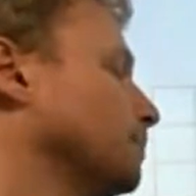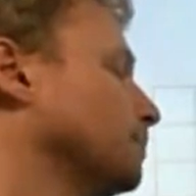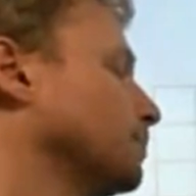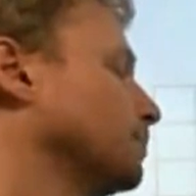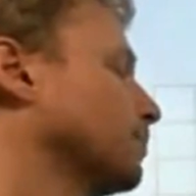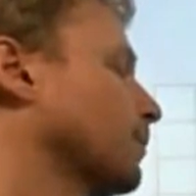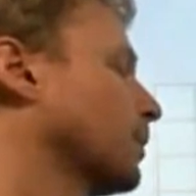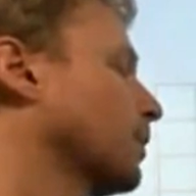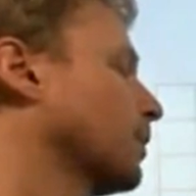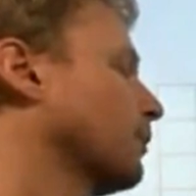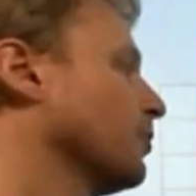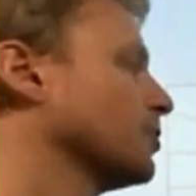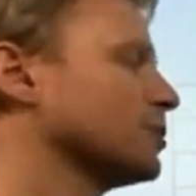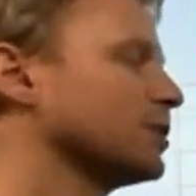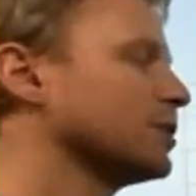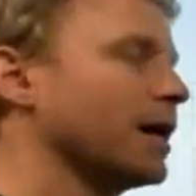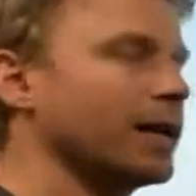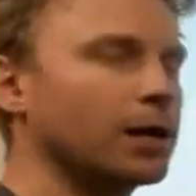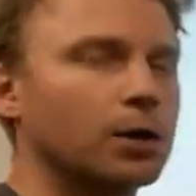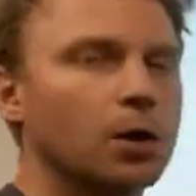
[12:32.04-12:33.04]
for sine
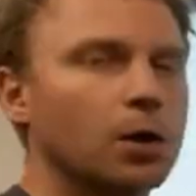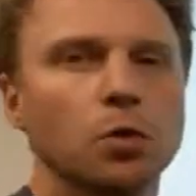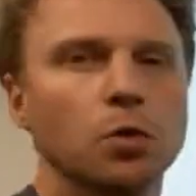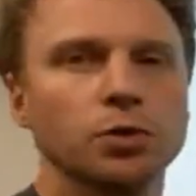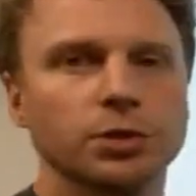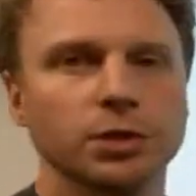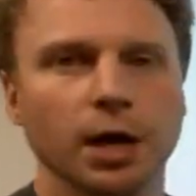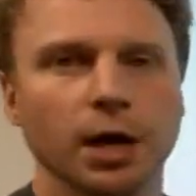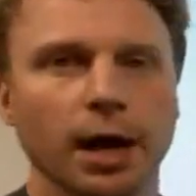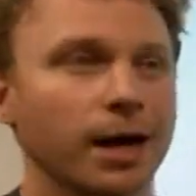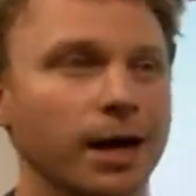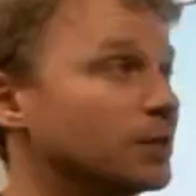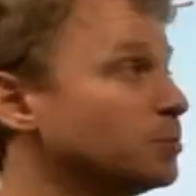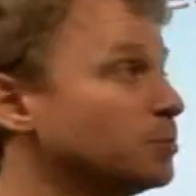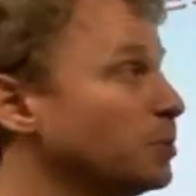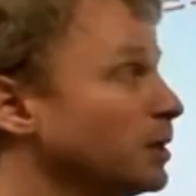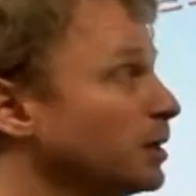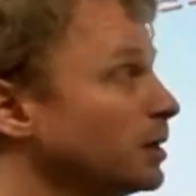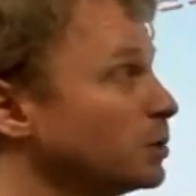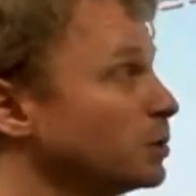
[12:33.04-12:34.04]
and cosine is
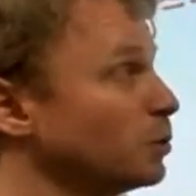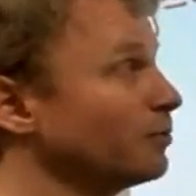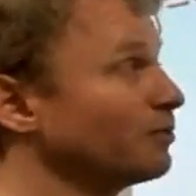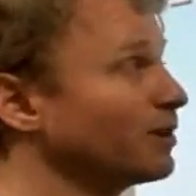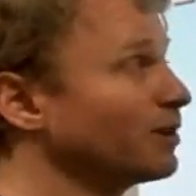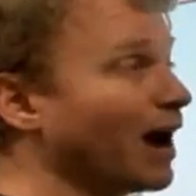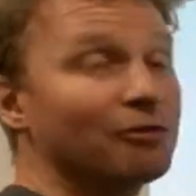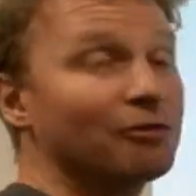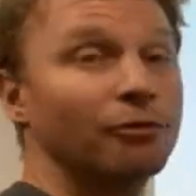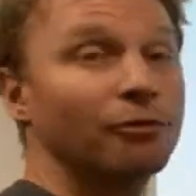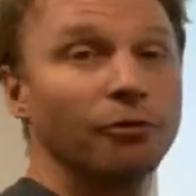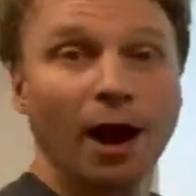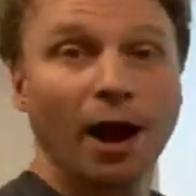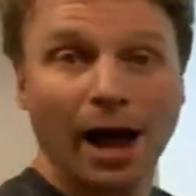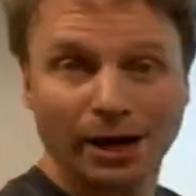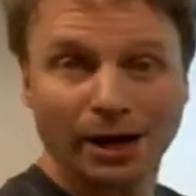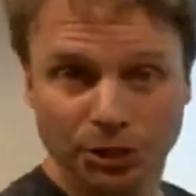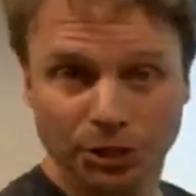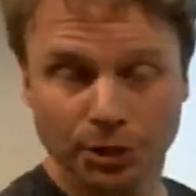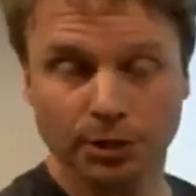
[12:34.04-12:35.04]
because we've got
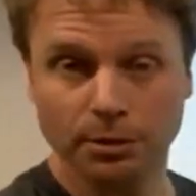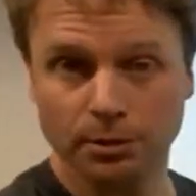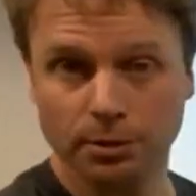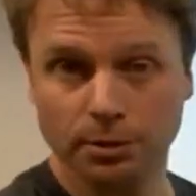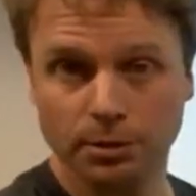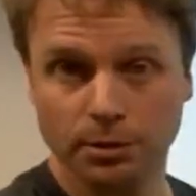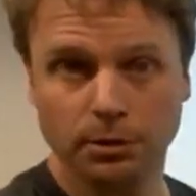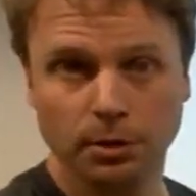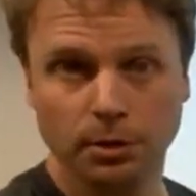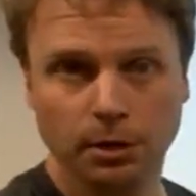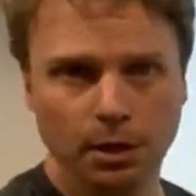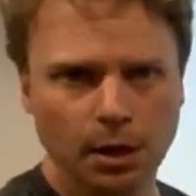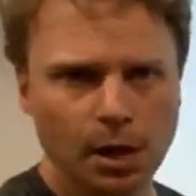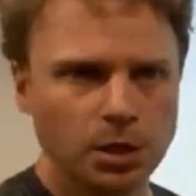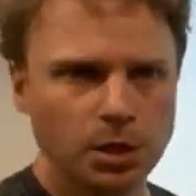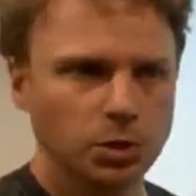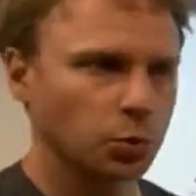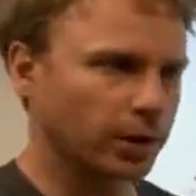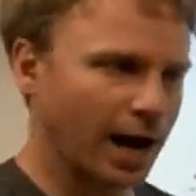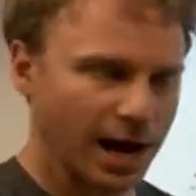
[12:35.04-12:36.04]
fractions, so
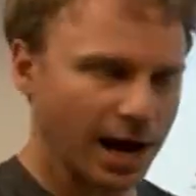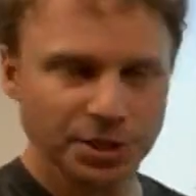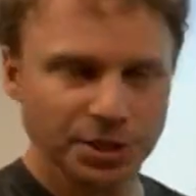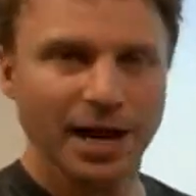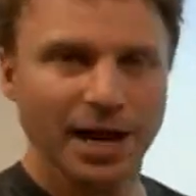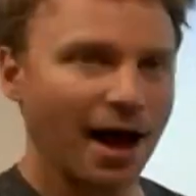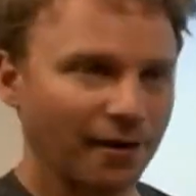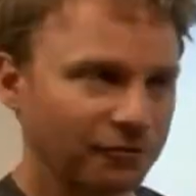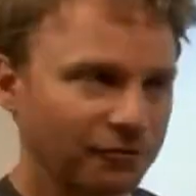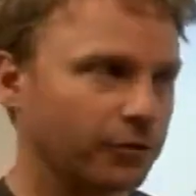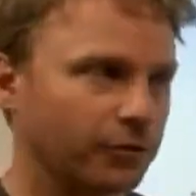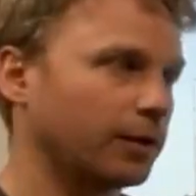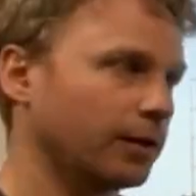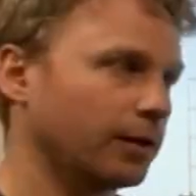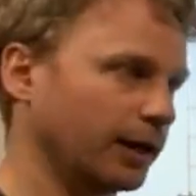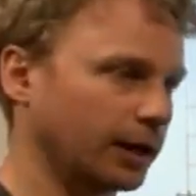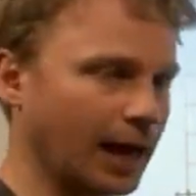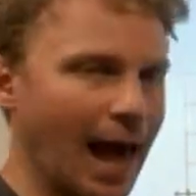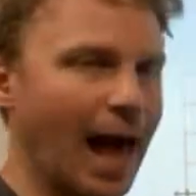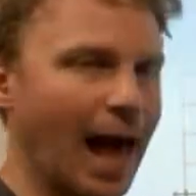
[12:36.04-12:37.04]
we're going to
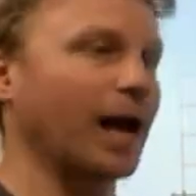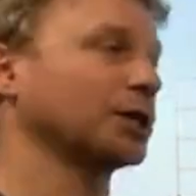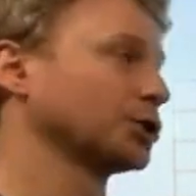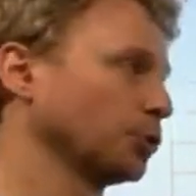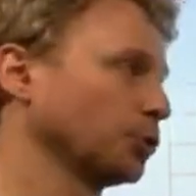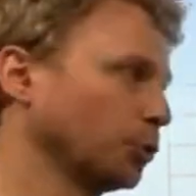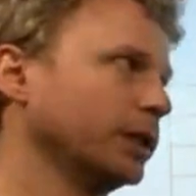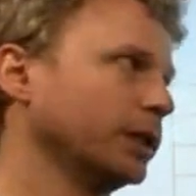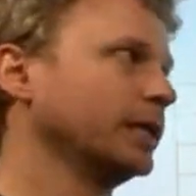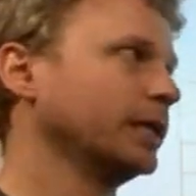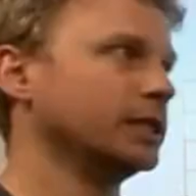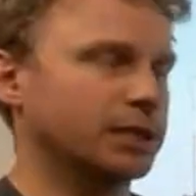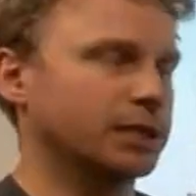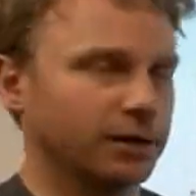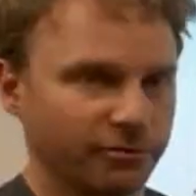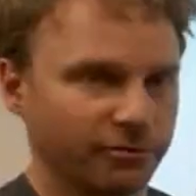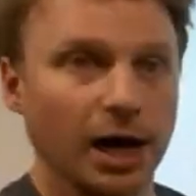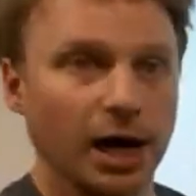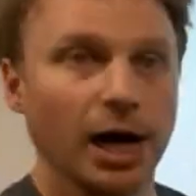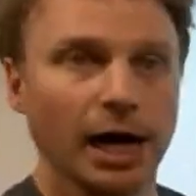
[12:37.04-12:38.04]
actually
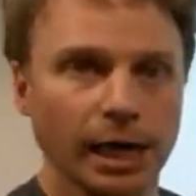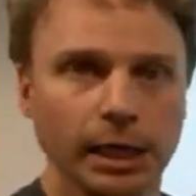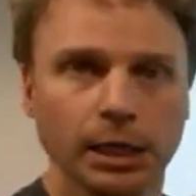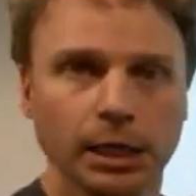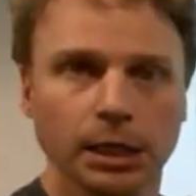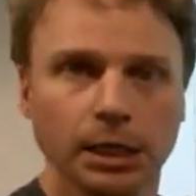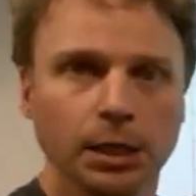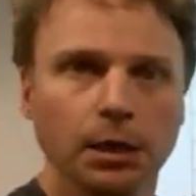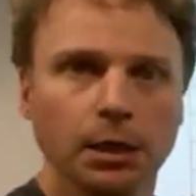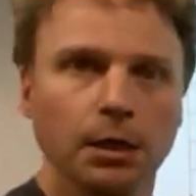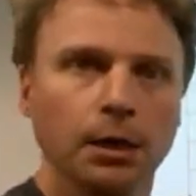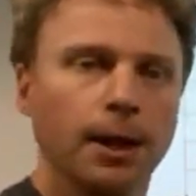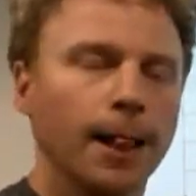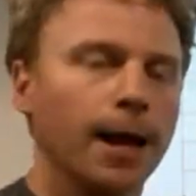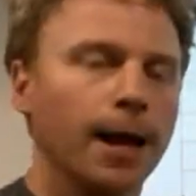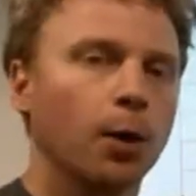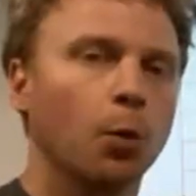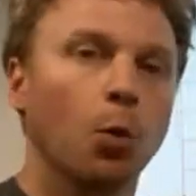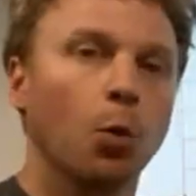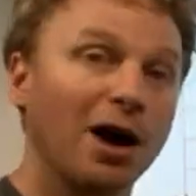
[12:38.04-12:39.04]
divide
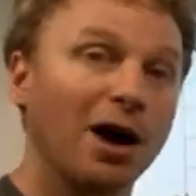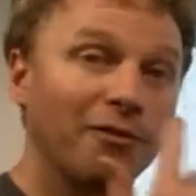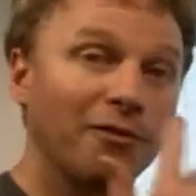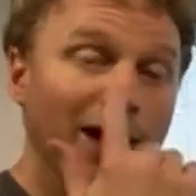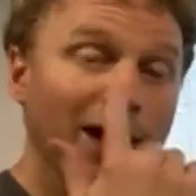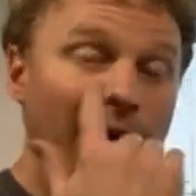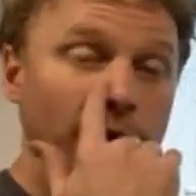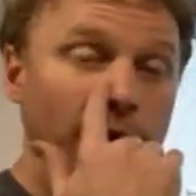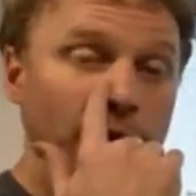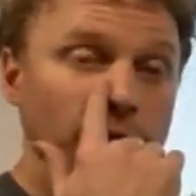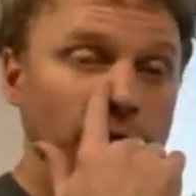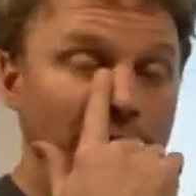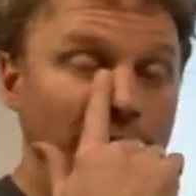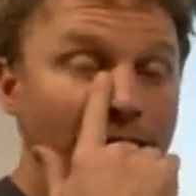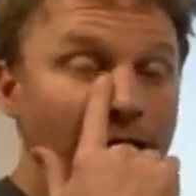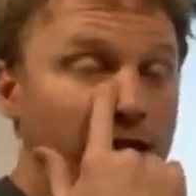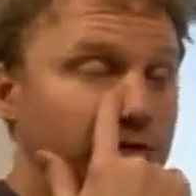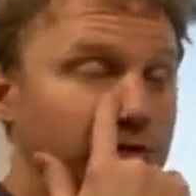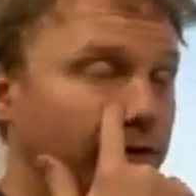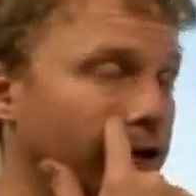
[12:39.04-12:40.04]
y values and
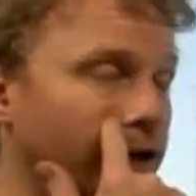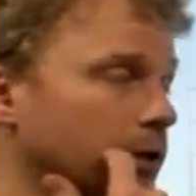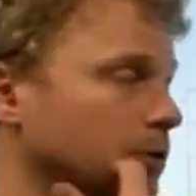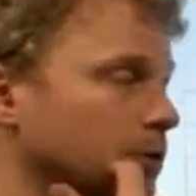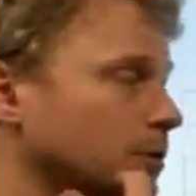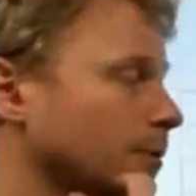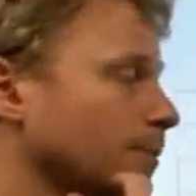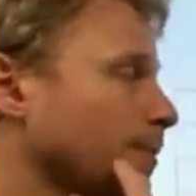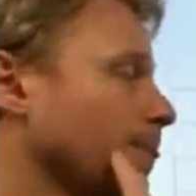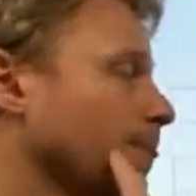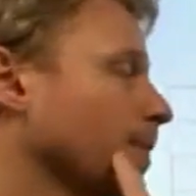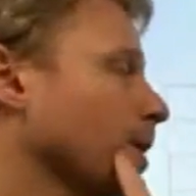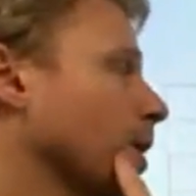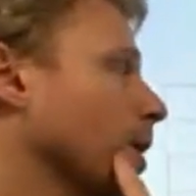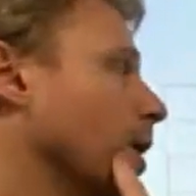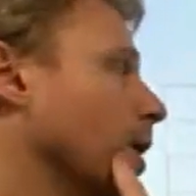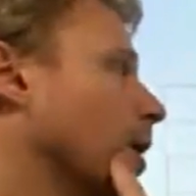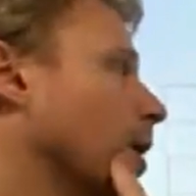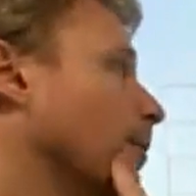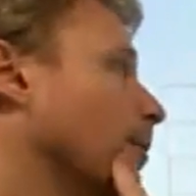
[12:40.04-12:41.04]
x values.
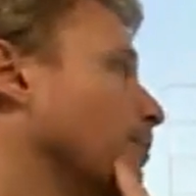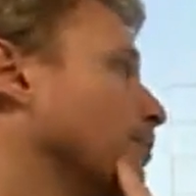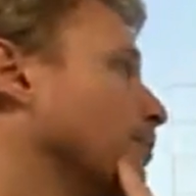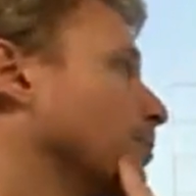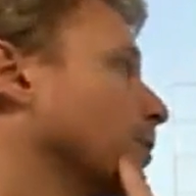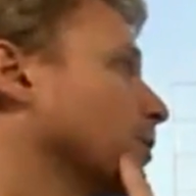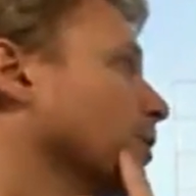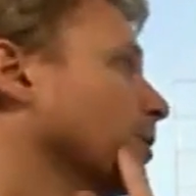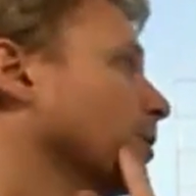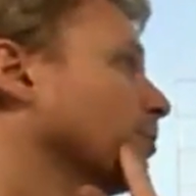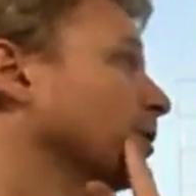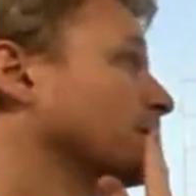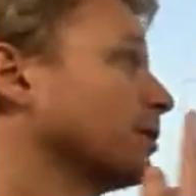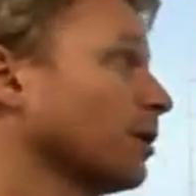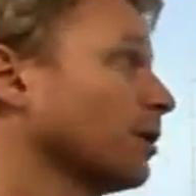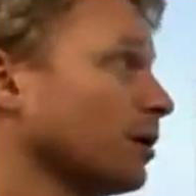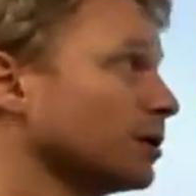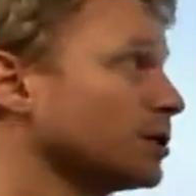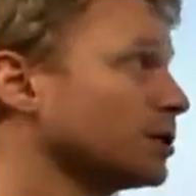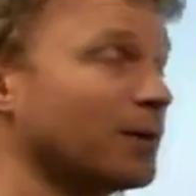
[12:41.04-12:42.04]
But there
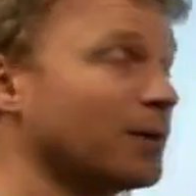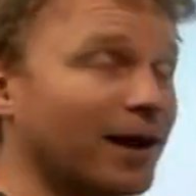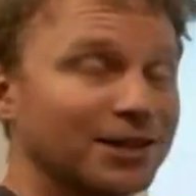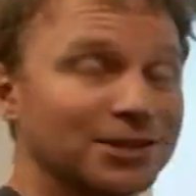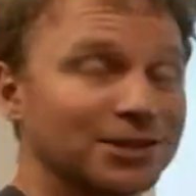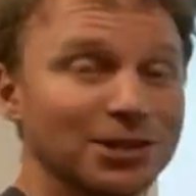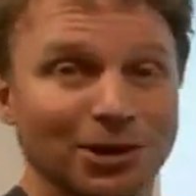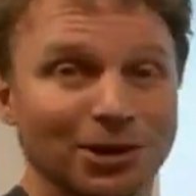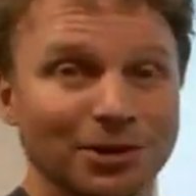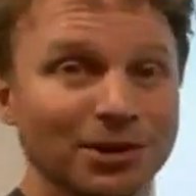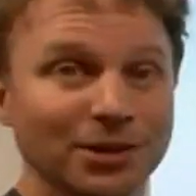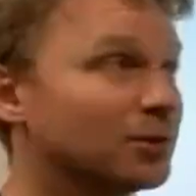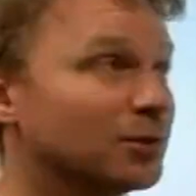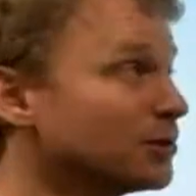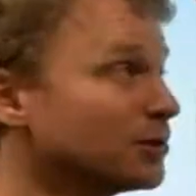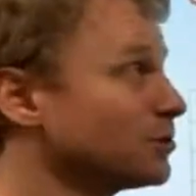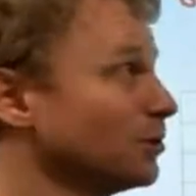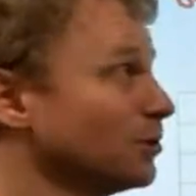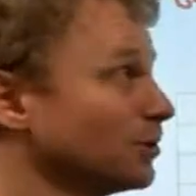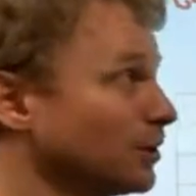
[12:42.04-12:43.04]
are spots along the unit
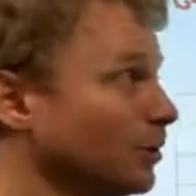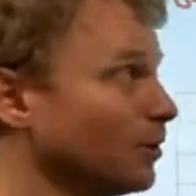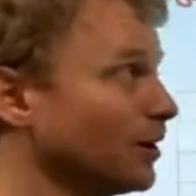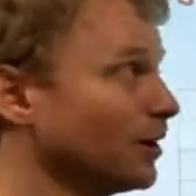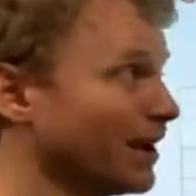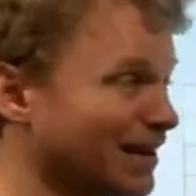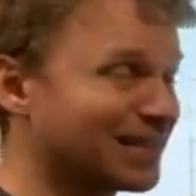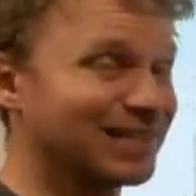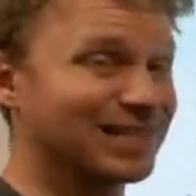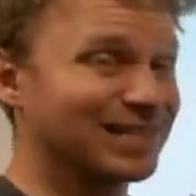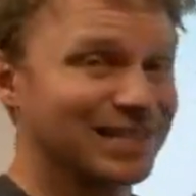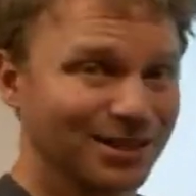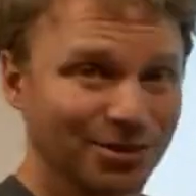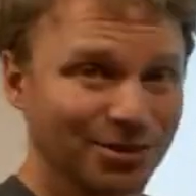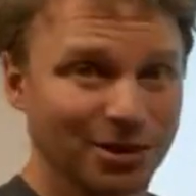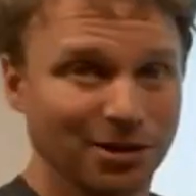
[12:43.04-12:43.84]
circle where x is 0,